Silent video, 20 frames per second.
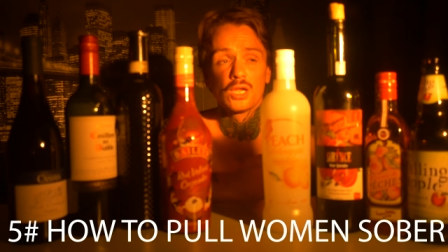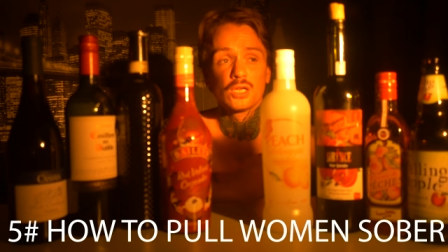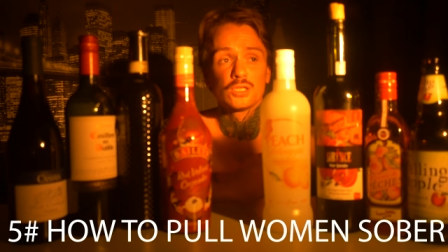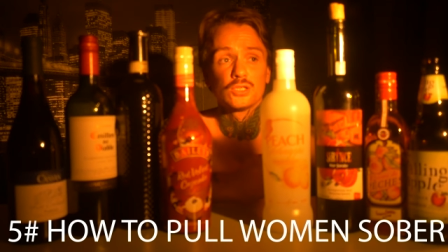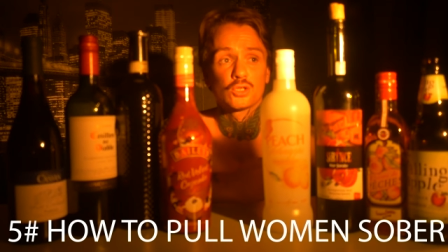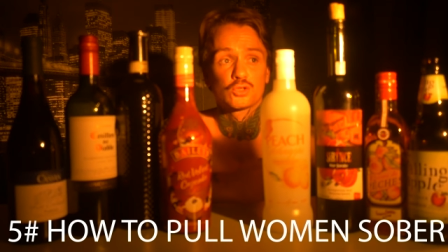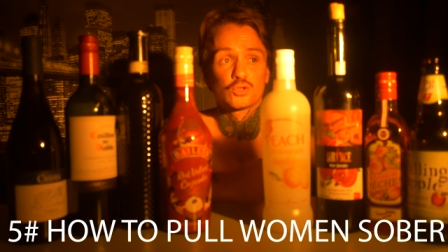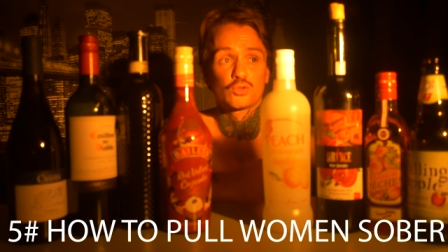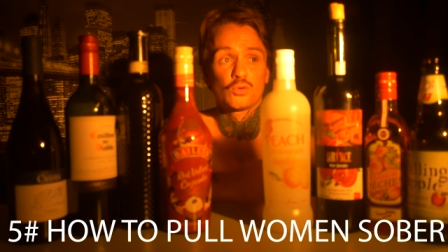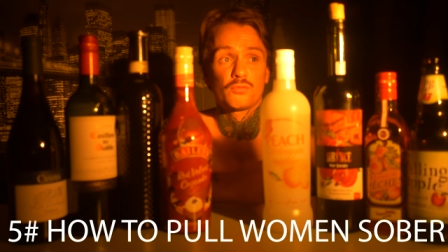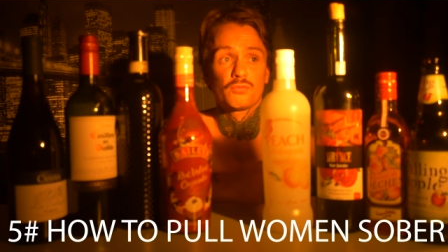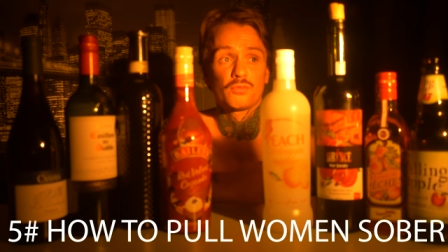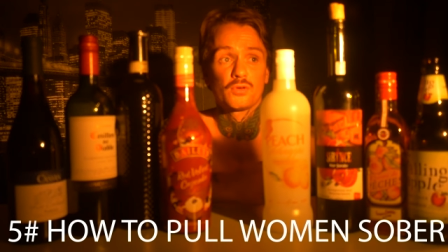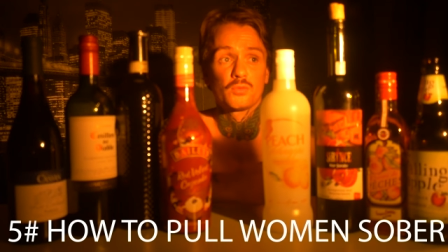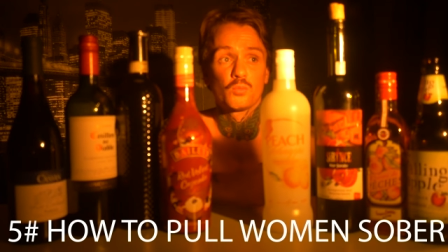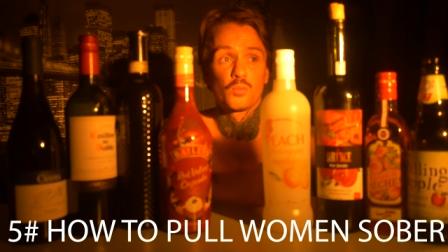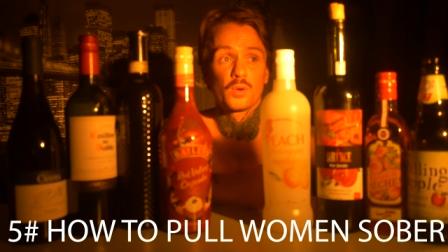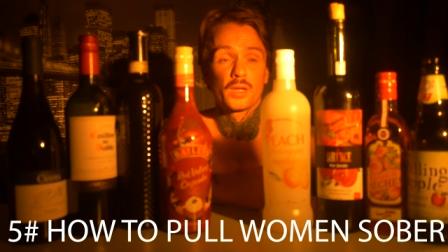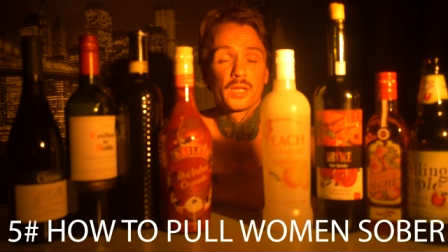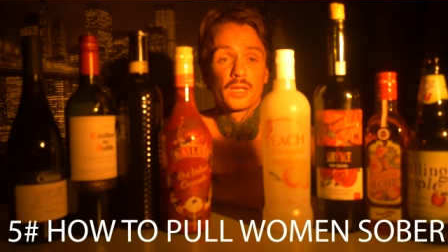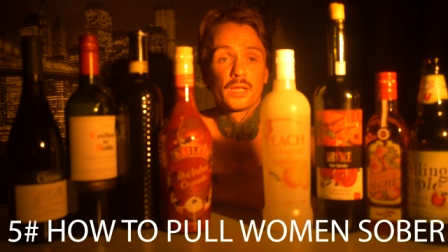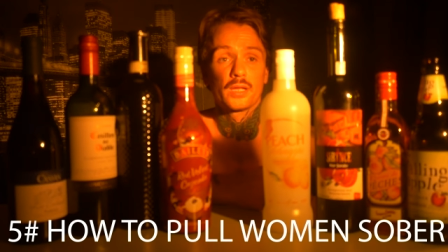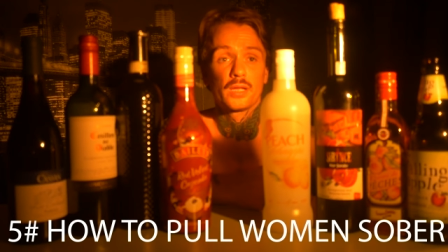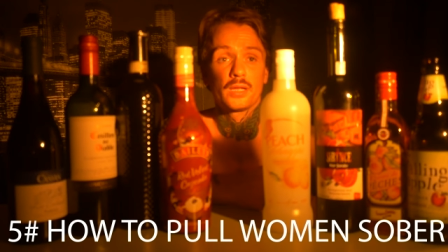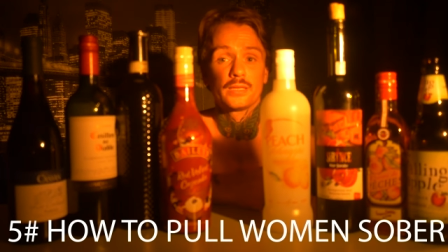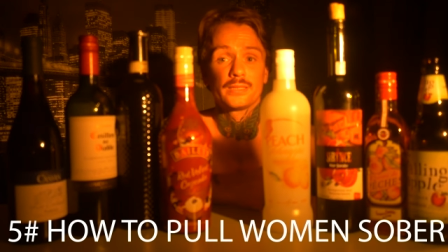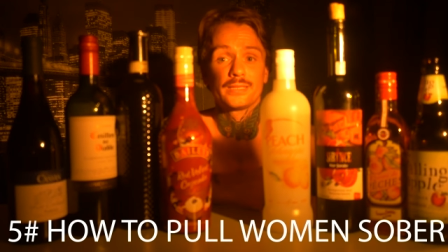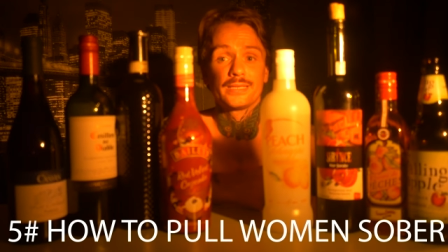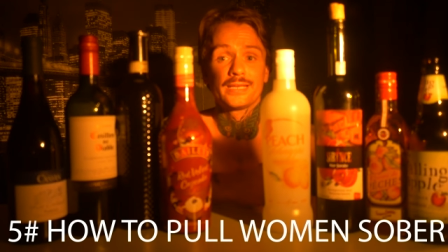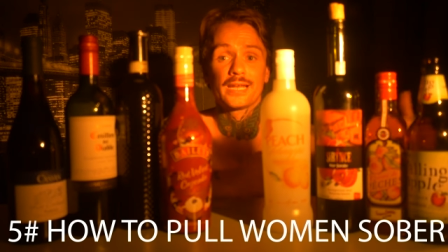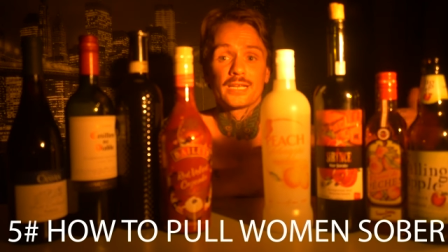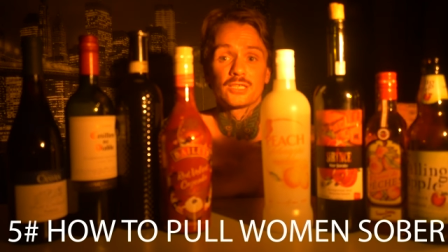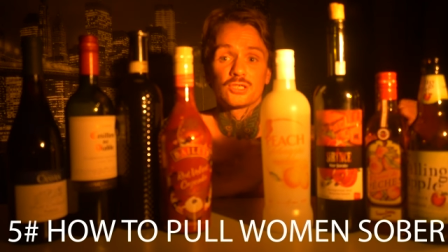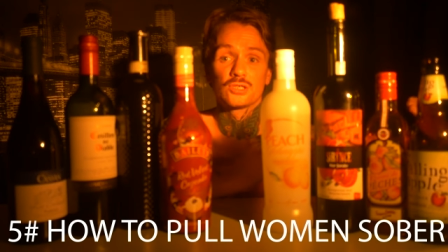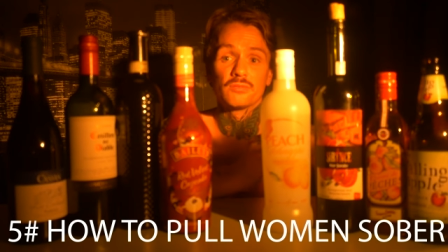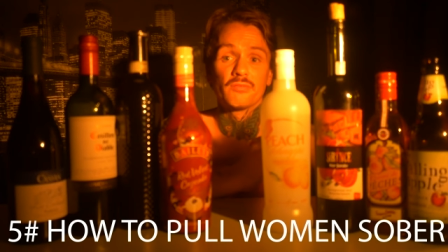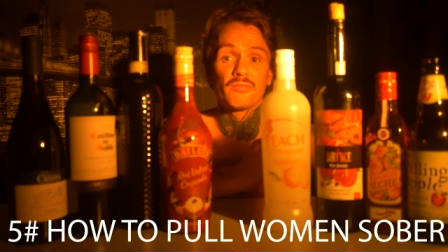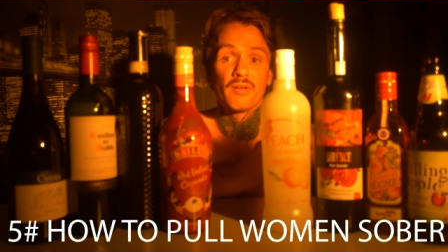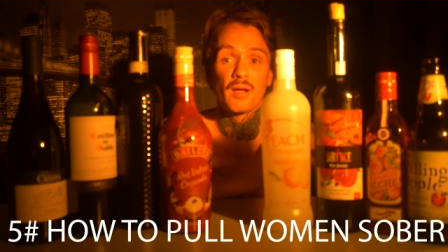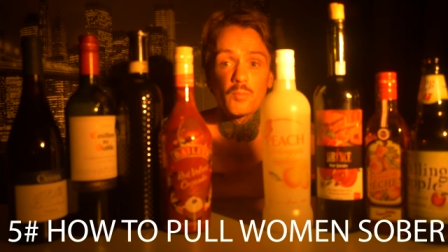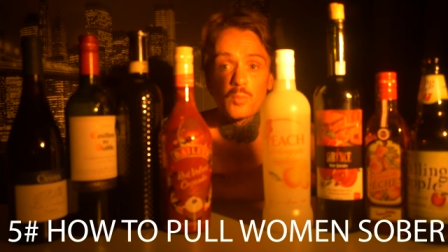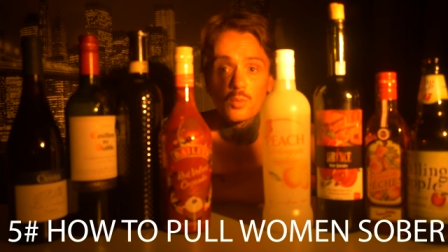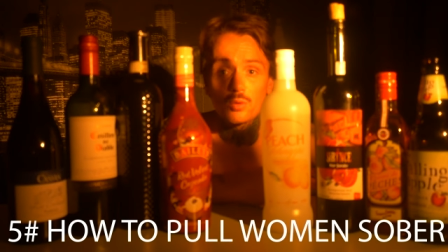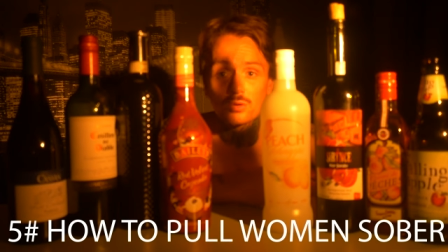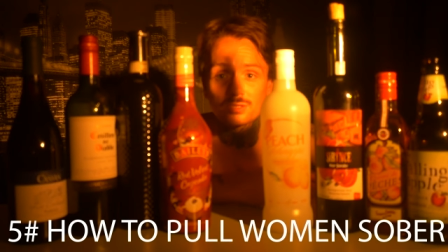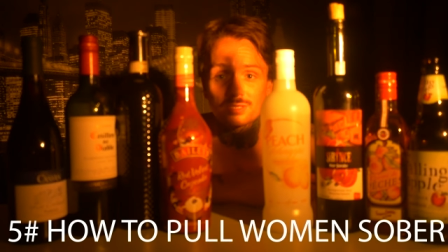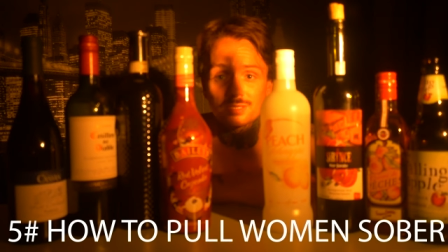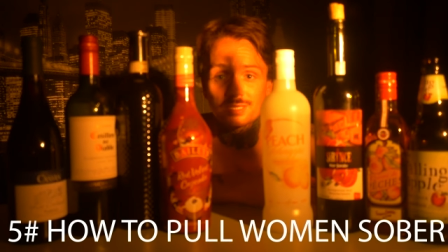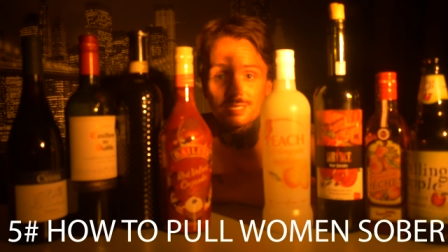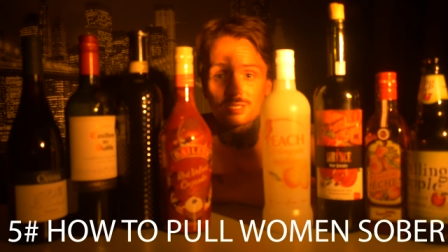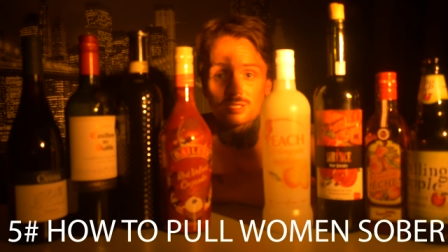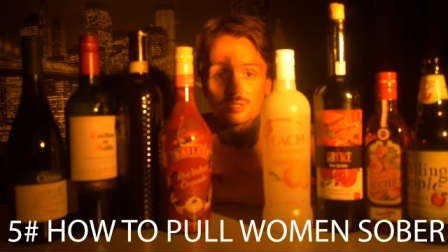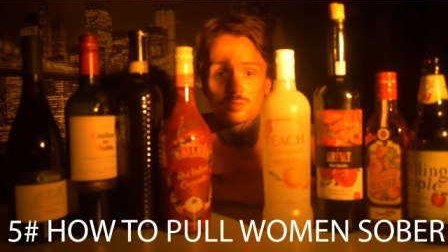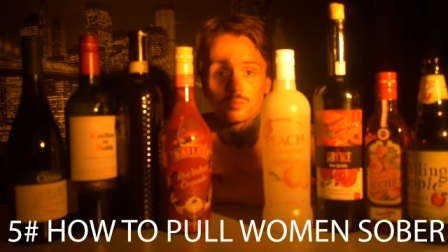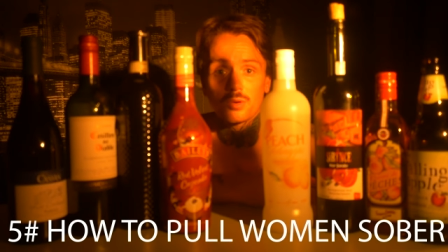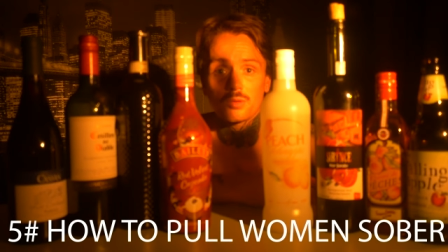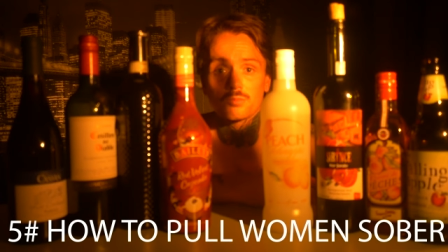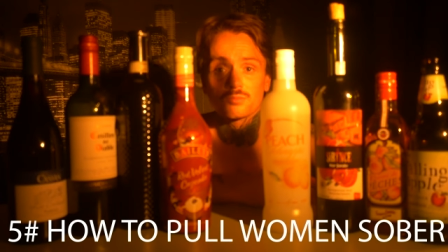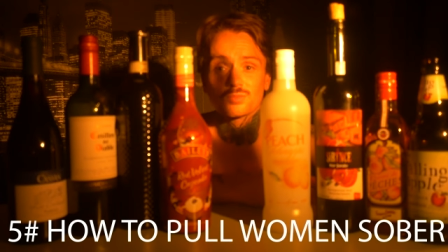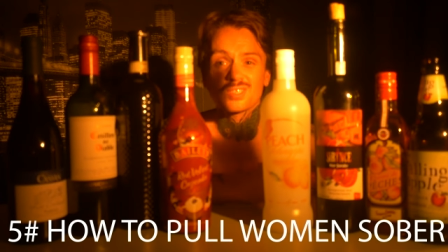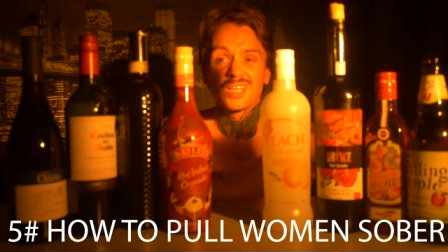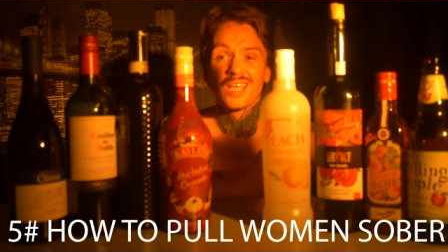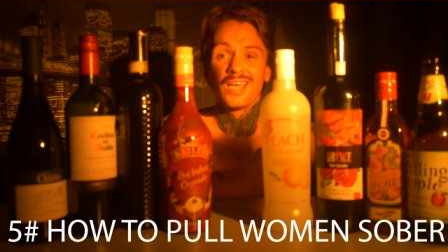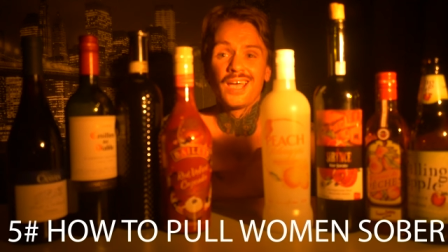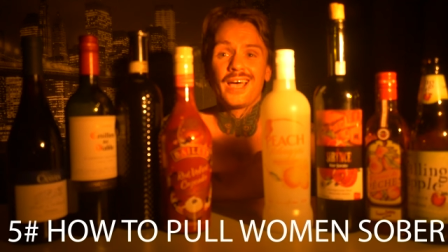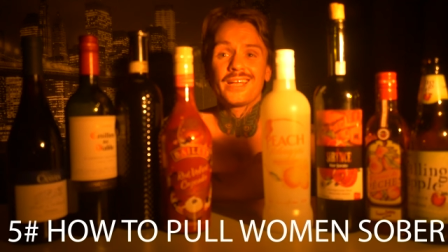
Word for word: You're suffering with the energy vampires addictions problems,